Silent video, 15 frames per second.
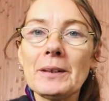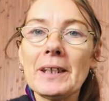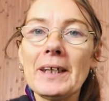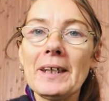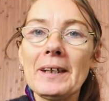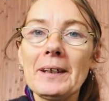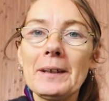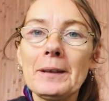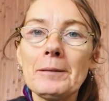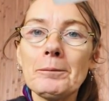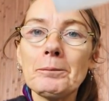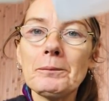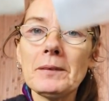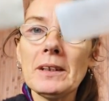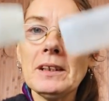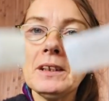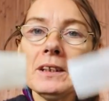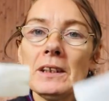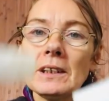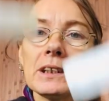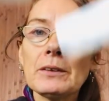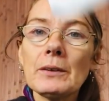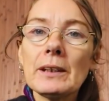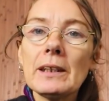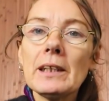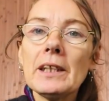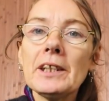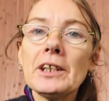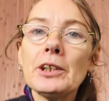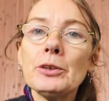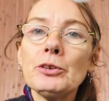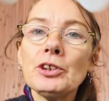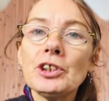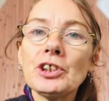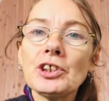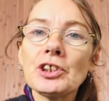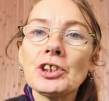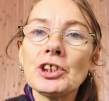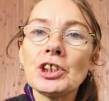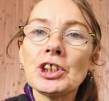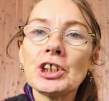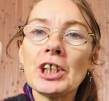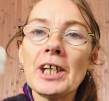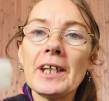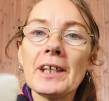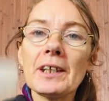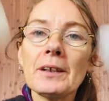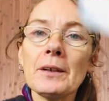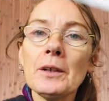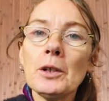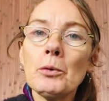okay? So I'd like you just to check